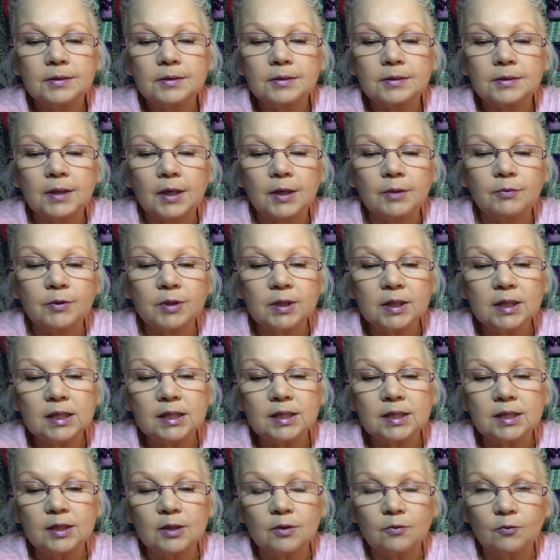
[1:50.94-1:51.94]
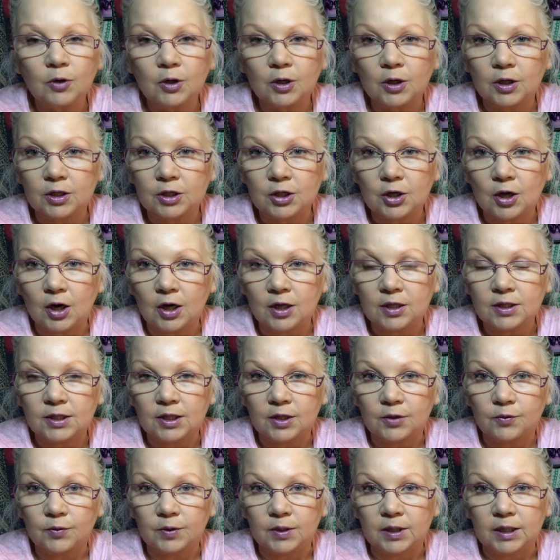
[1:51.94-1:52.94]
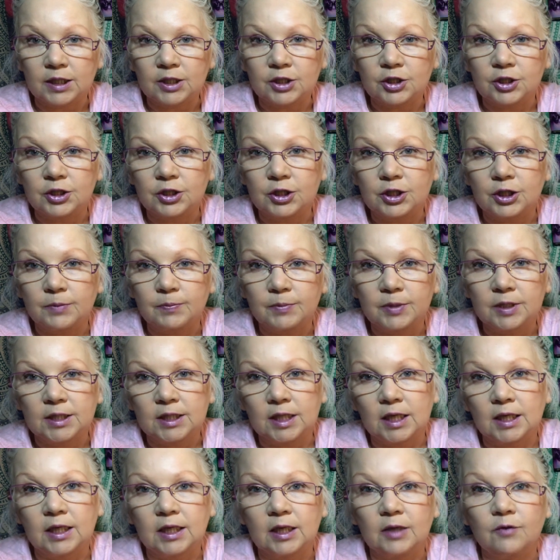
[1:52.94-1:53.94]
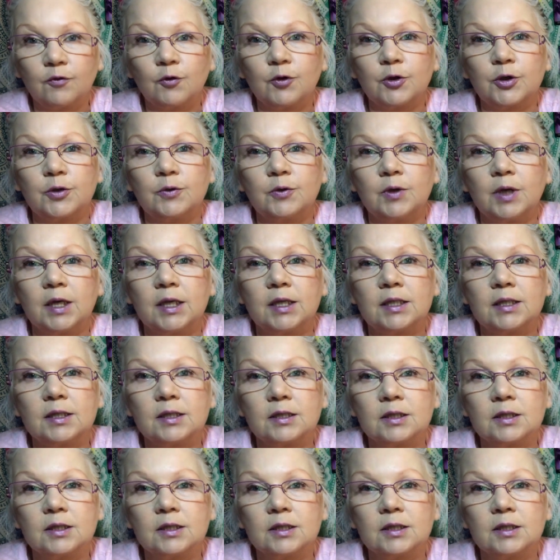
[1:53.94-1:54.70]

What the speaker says: I really see where a toxic relationship is ending for you guys.